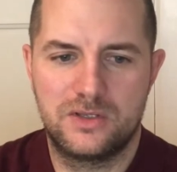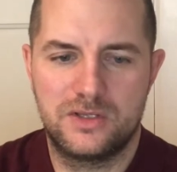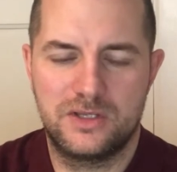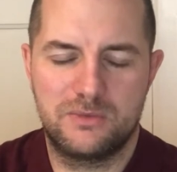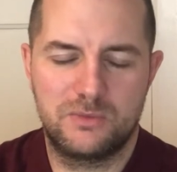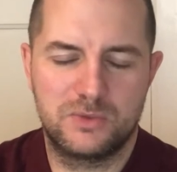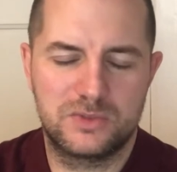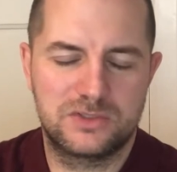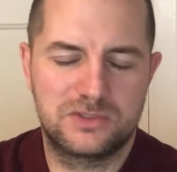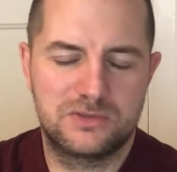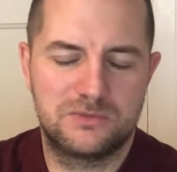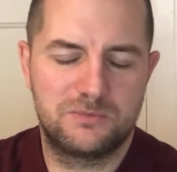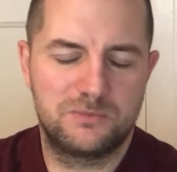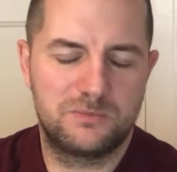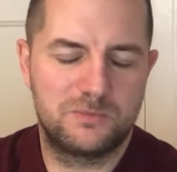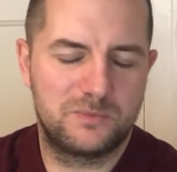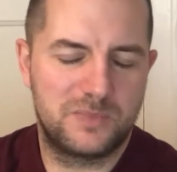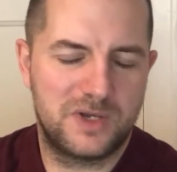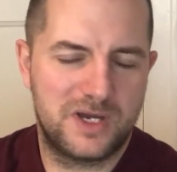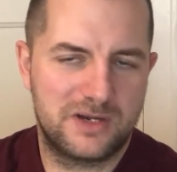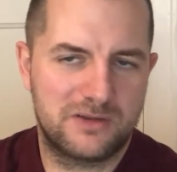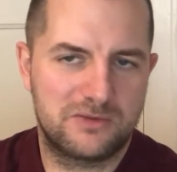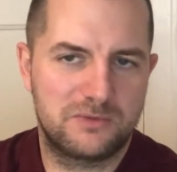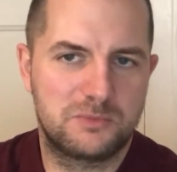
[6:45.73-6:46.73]
that was the
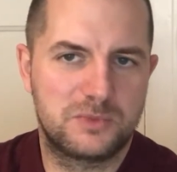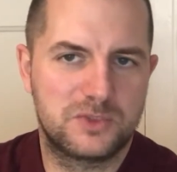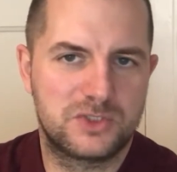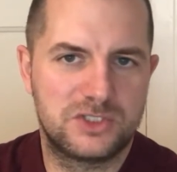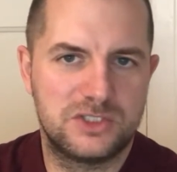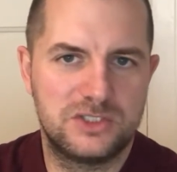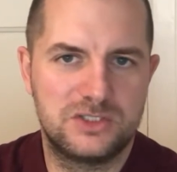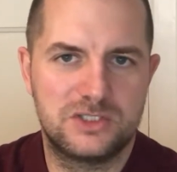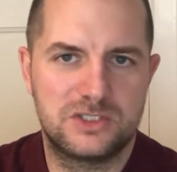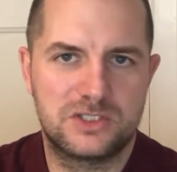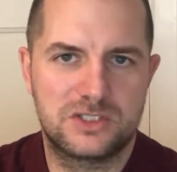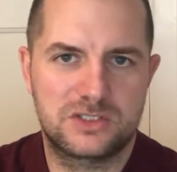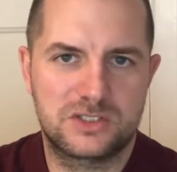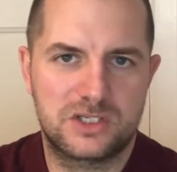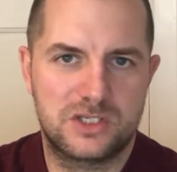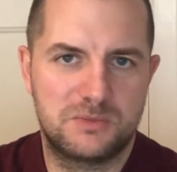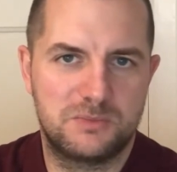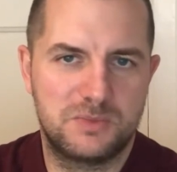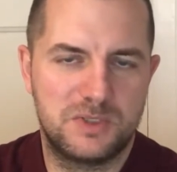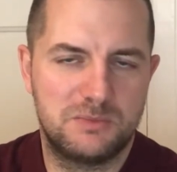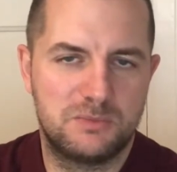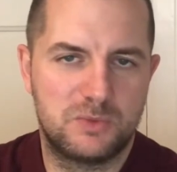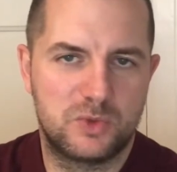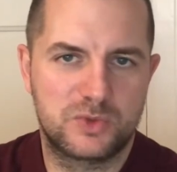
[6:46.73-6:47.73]
part of the procedure that's
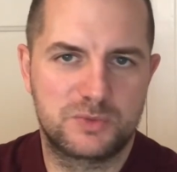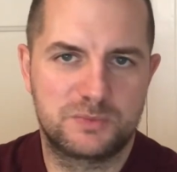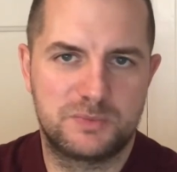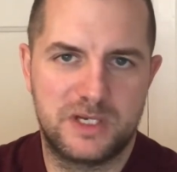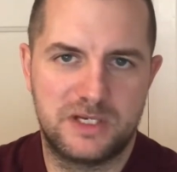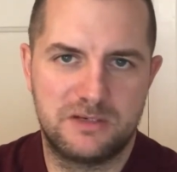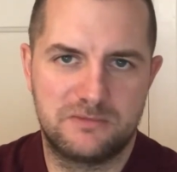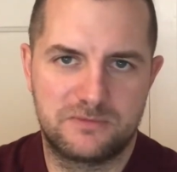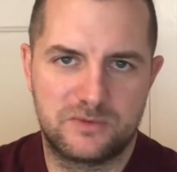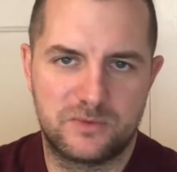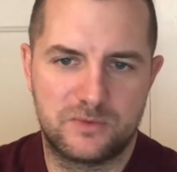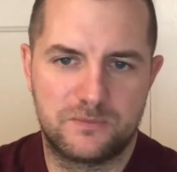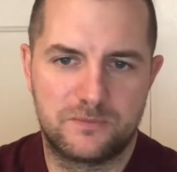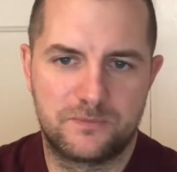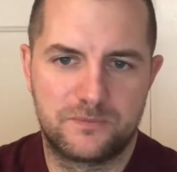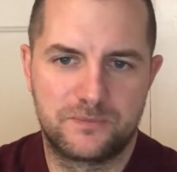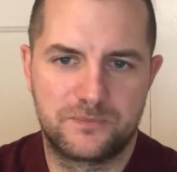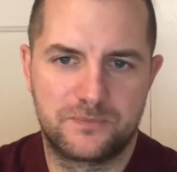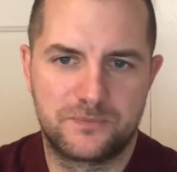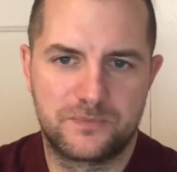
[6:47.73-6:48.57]
going to be most painful.